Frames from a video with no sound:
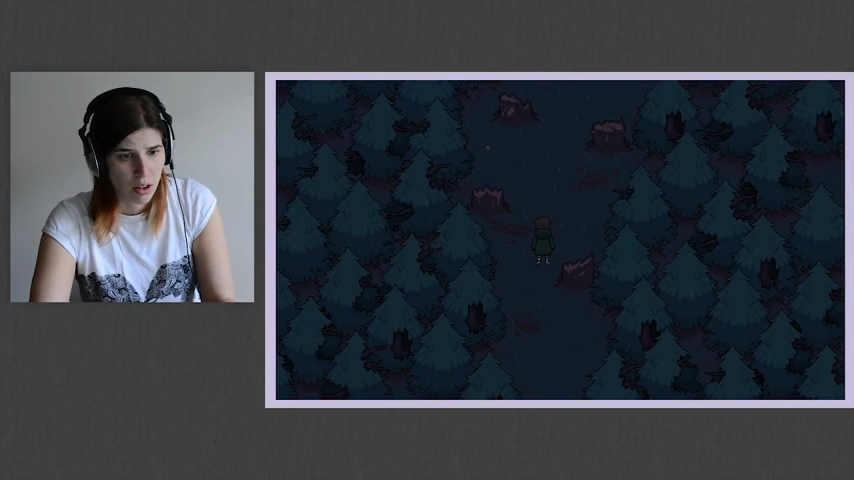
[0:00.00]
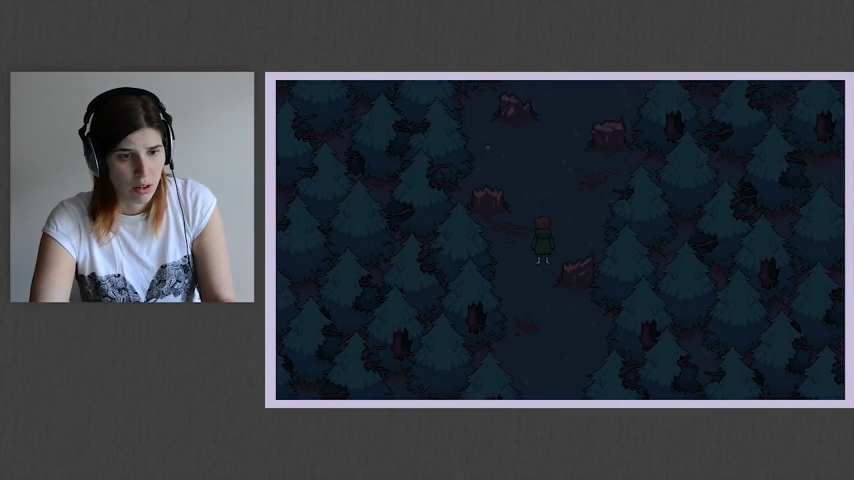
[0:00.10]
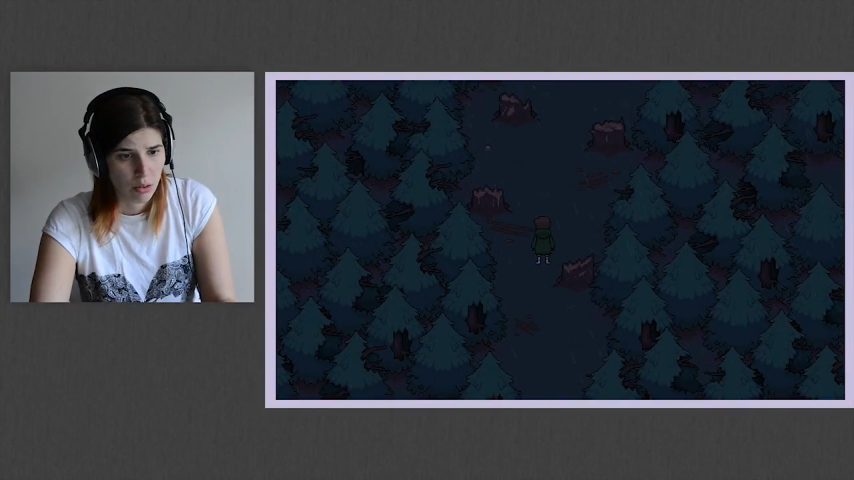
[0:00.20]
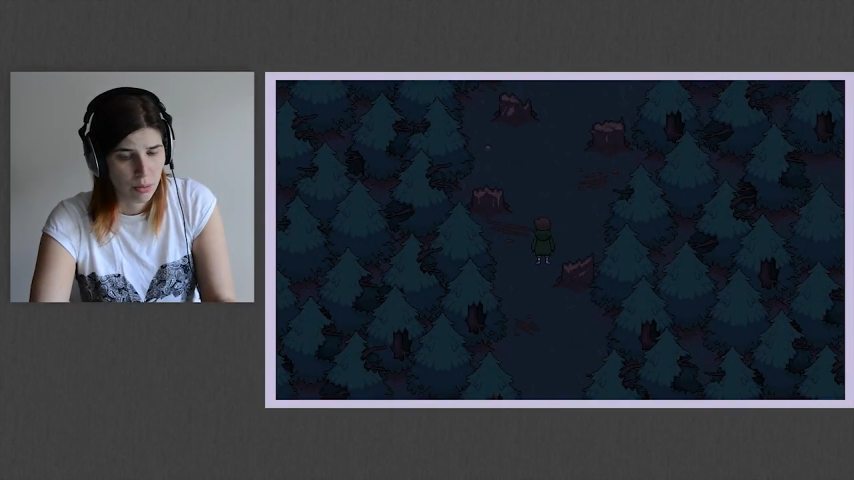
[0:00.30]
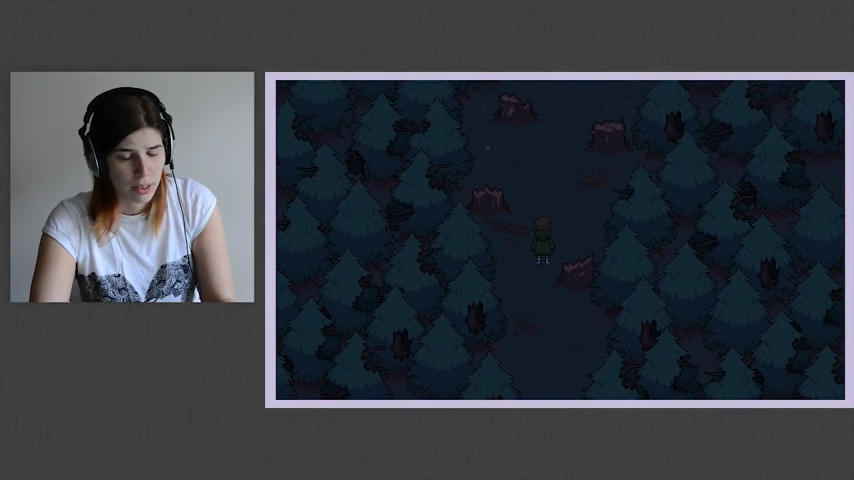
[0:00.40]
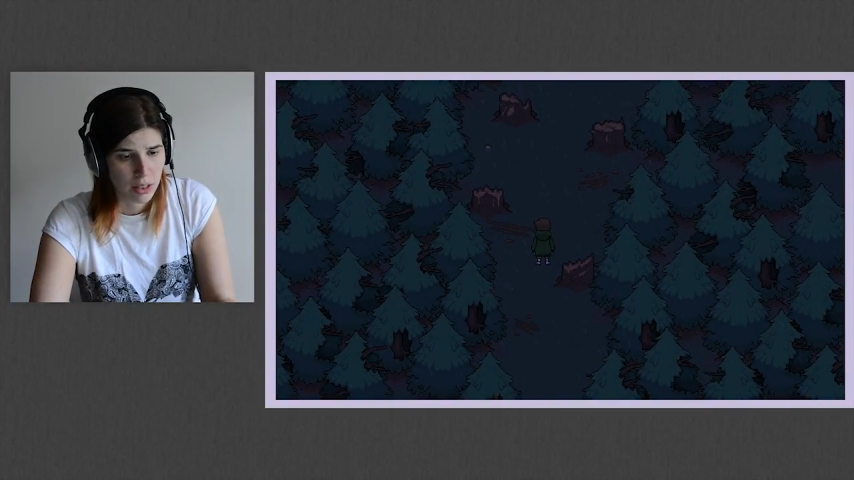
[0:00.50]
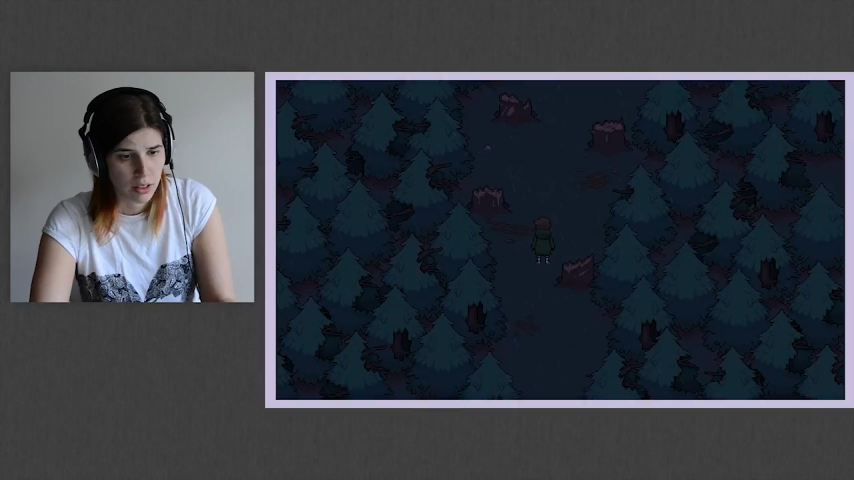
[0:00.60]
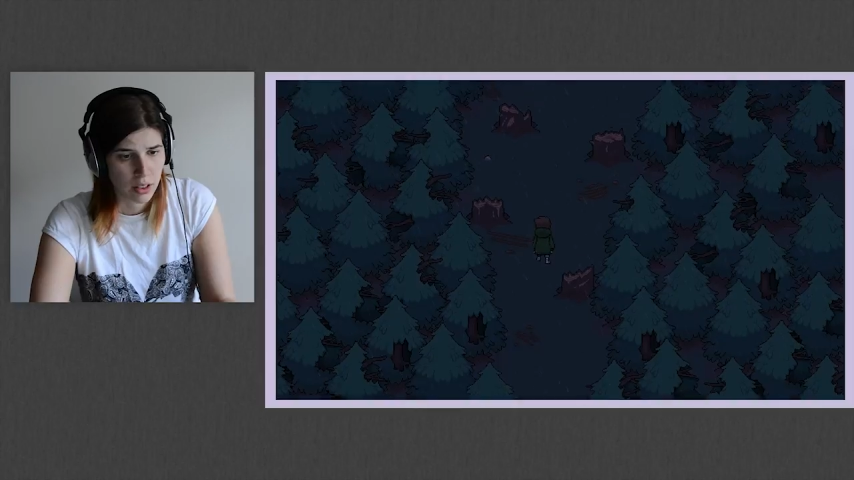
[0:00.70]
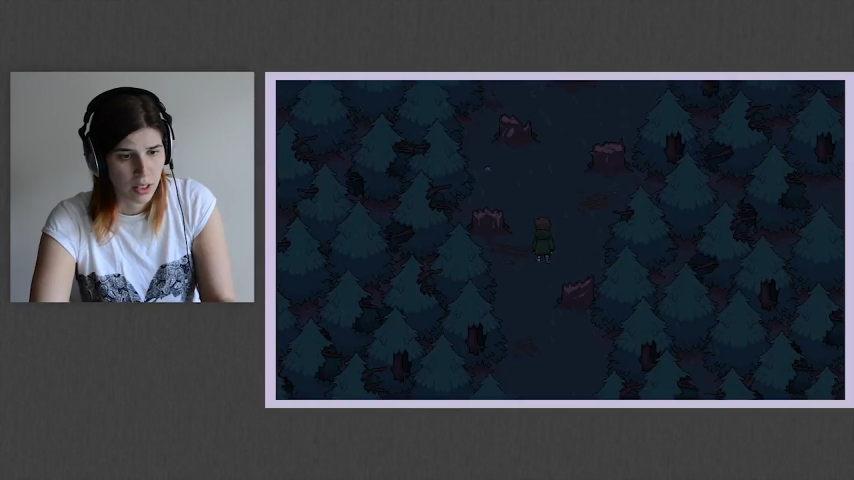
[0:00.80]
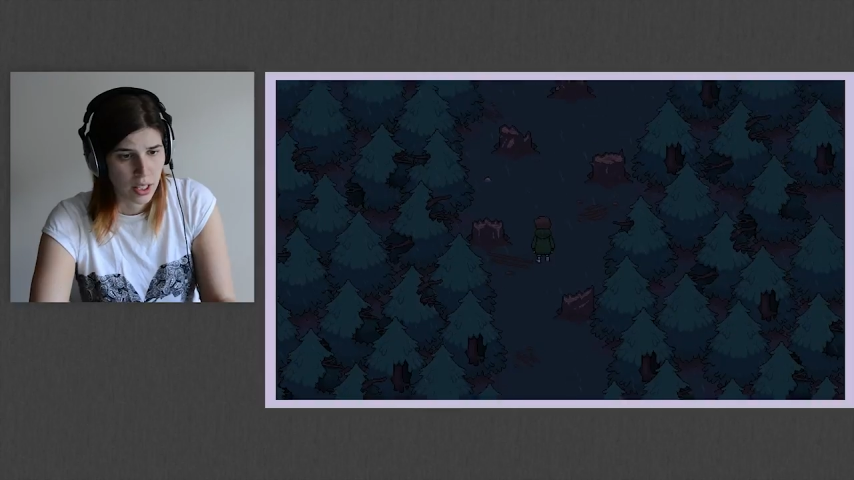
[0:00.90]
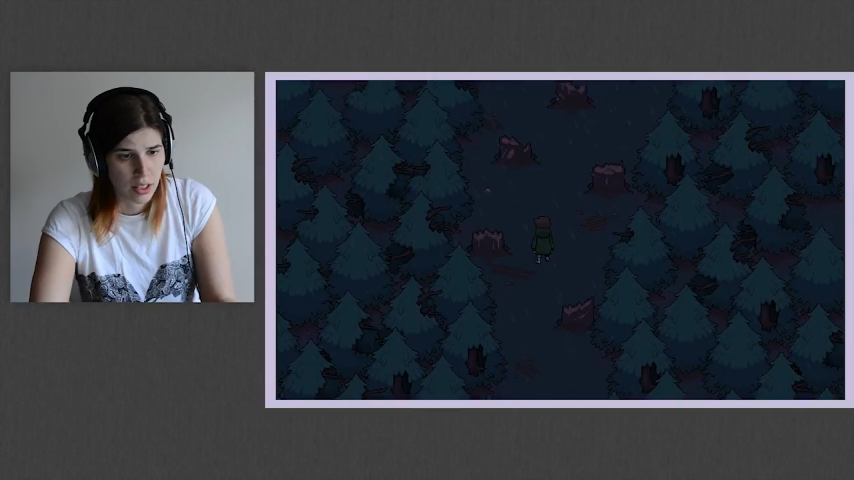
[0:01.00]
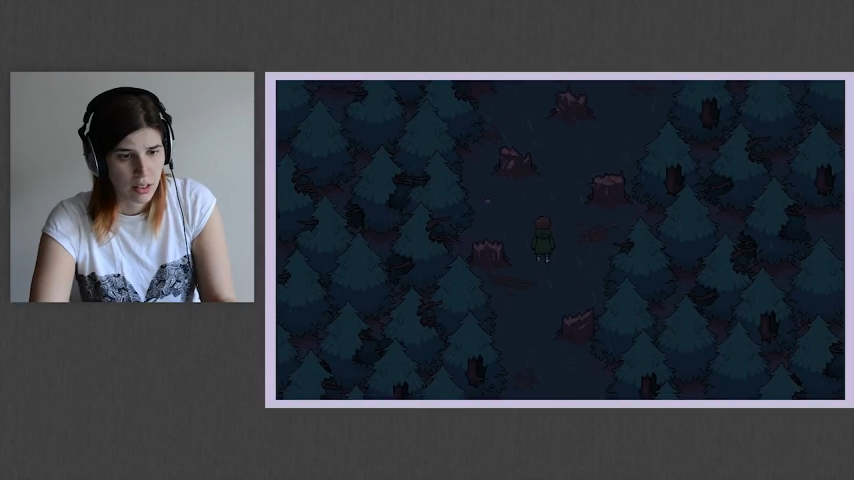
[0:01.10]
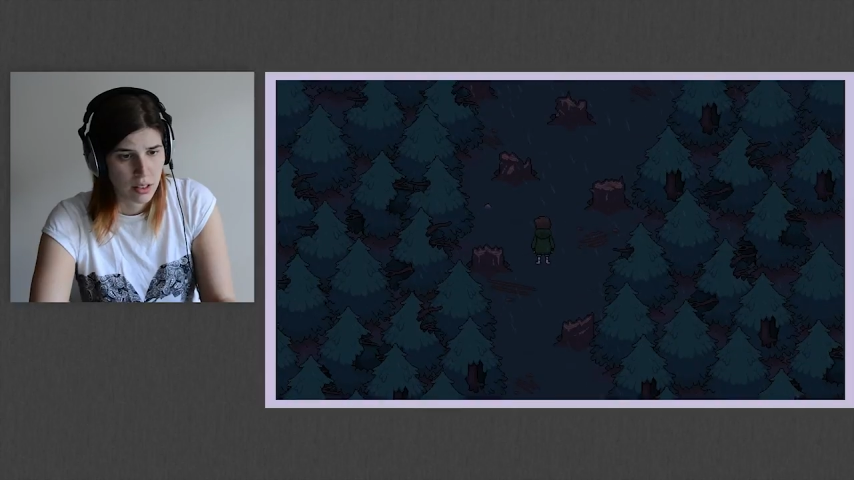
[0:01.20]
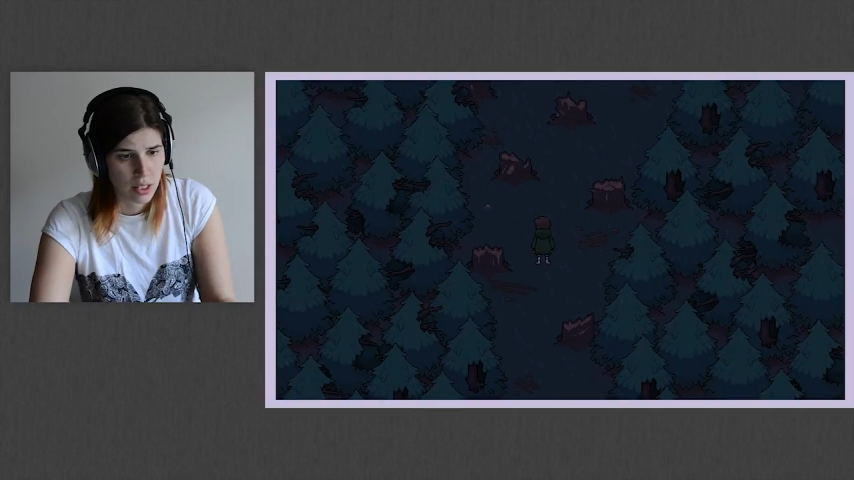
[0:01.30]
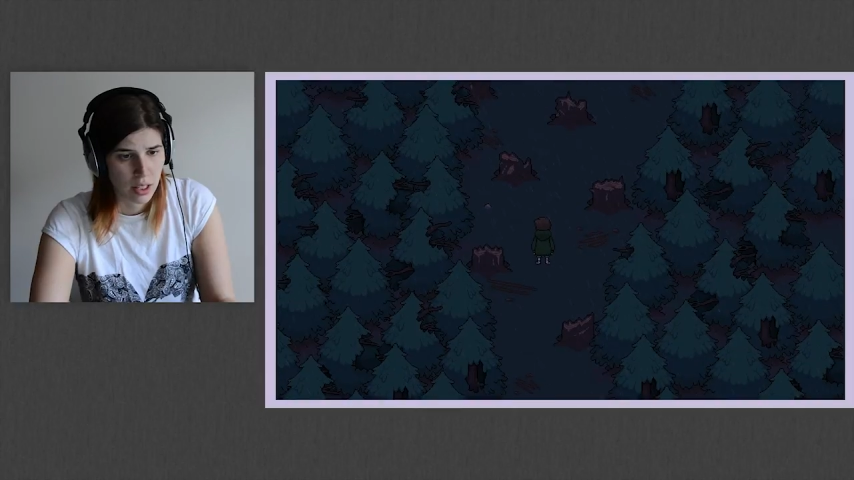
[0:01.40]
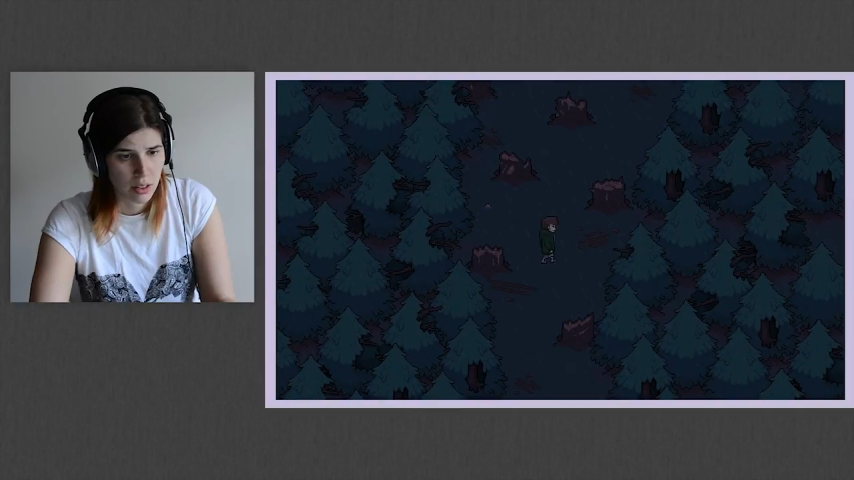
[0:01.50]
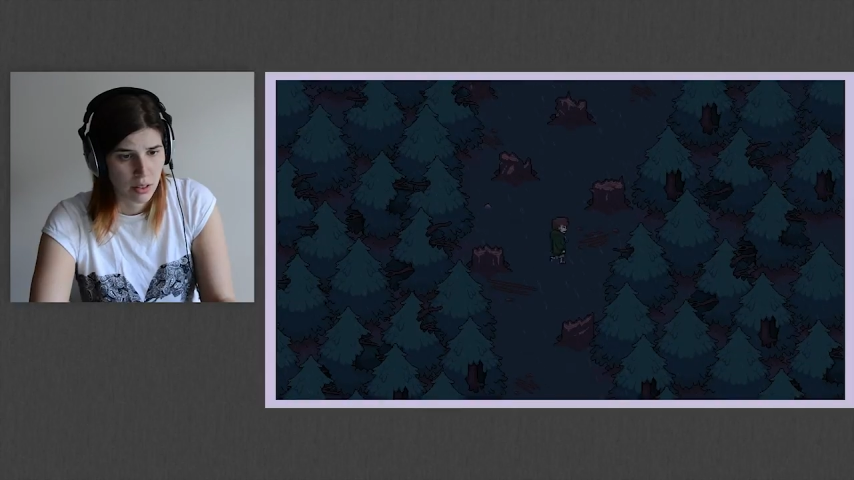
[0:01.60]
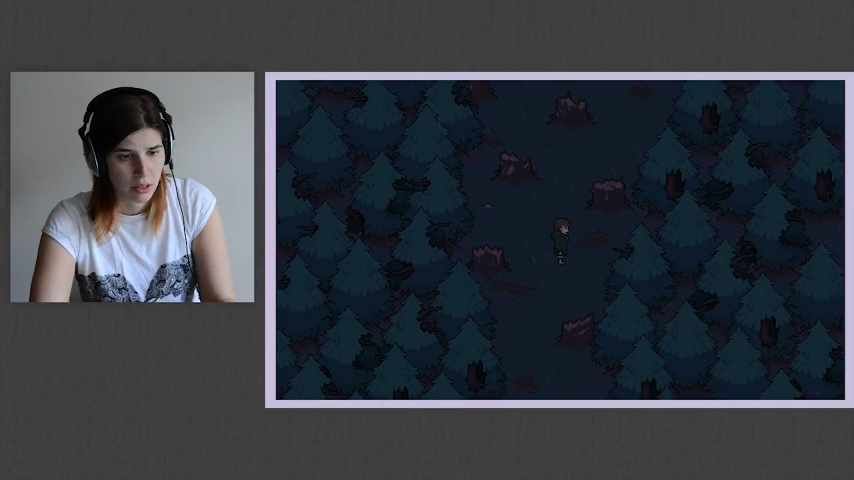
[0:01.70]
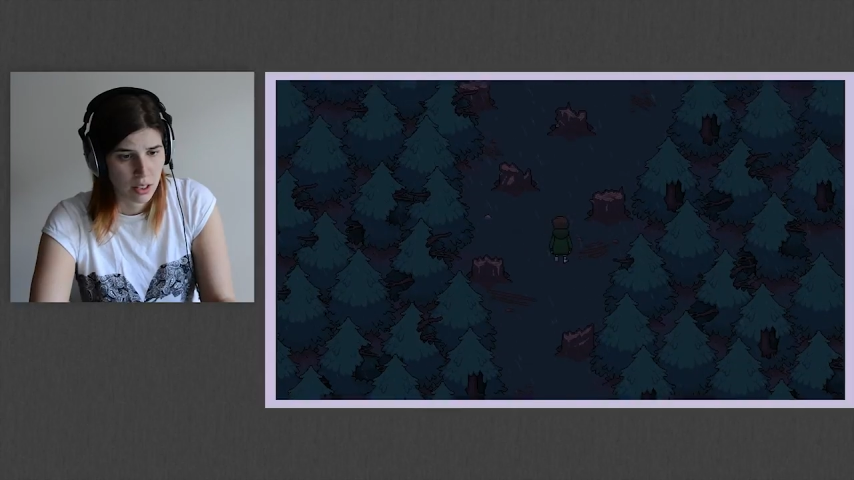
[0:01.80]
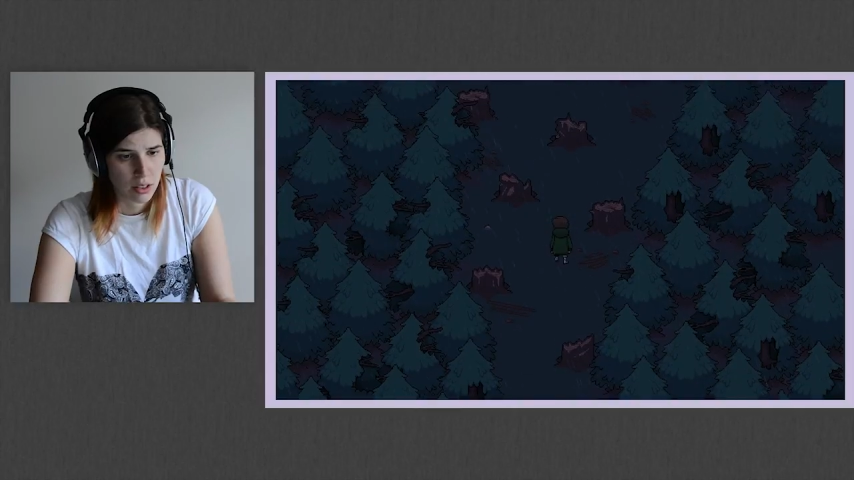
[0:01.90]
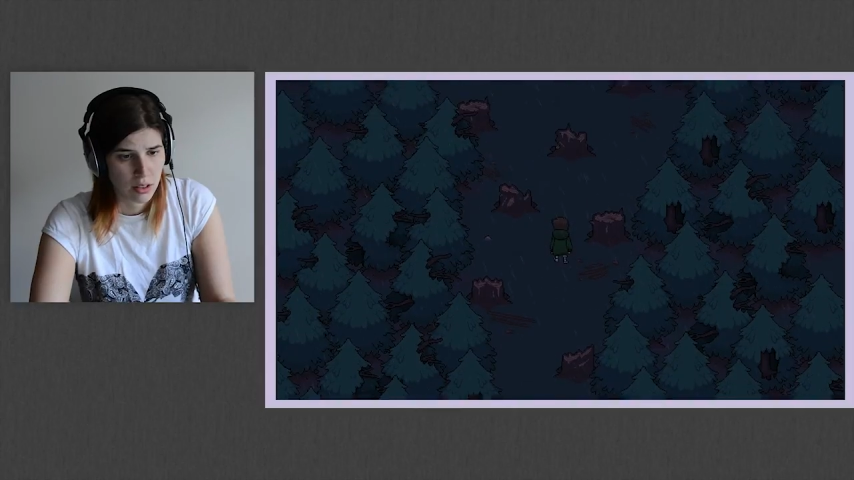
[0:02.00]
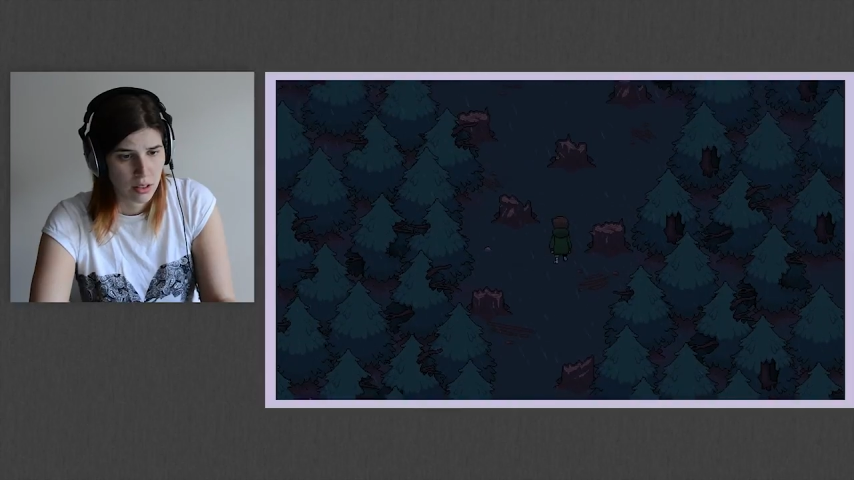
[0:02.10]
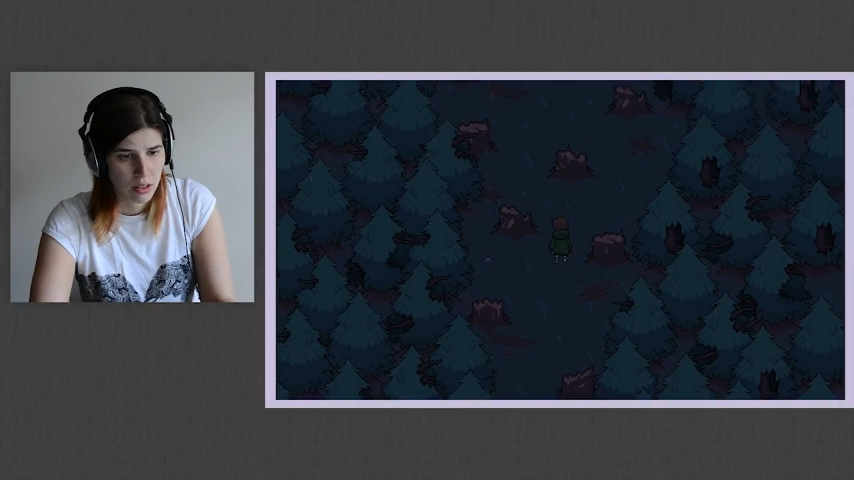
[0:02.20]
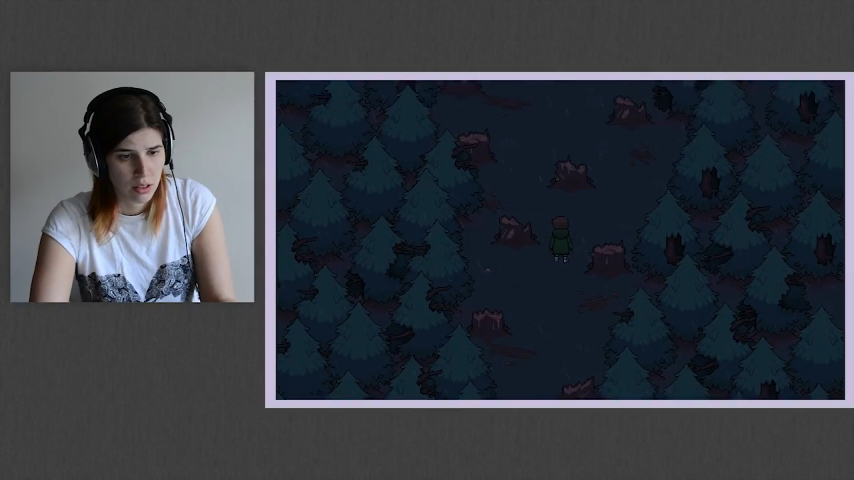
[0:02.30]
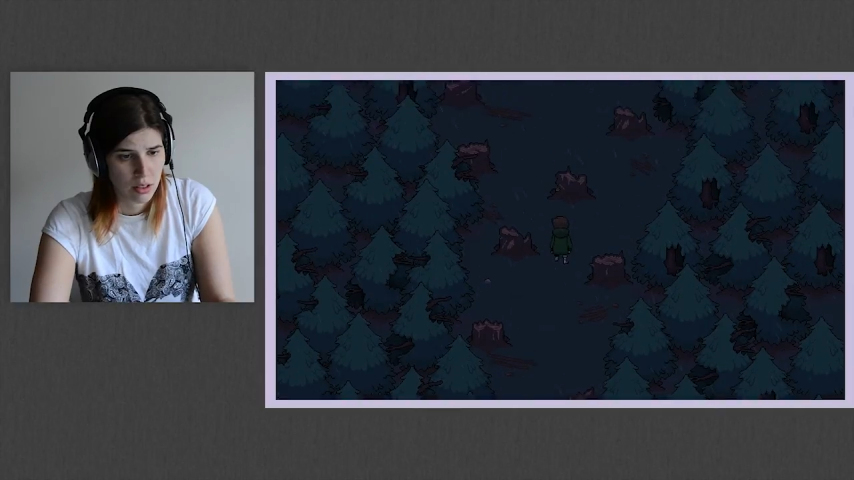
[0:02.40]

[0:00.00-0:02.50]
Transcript: Oh my god, that's a scary noise.